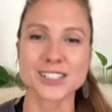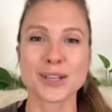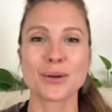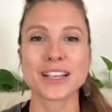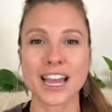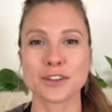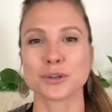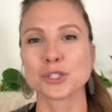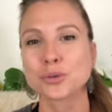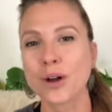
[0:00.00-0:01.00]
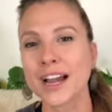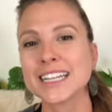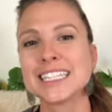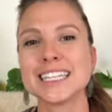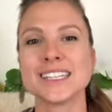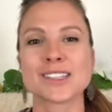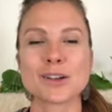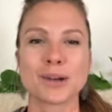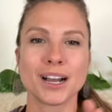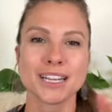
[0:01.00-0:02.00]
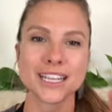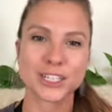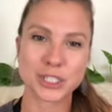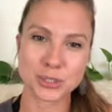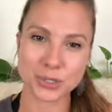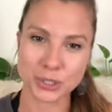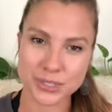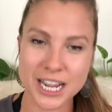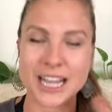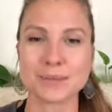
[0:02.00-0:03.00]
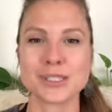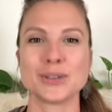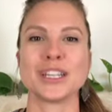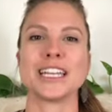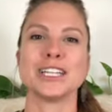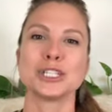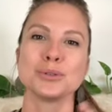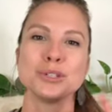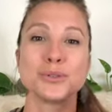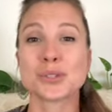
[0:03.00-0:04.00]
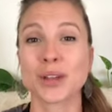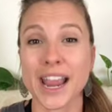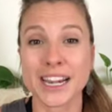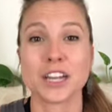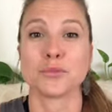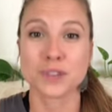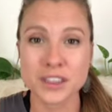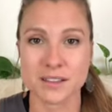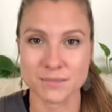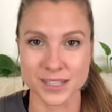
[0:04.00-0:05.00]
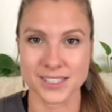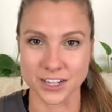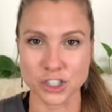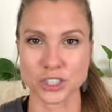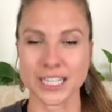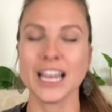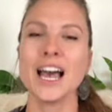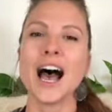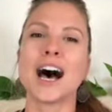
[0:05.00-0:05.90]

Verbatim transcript: So again, if we're trying to ease our body into a new time zone and into a new circadian rhythm, essentially,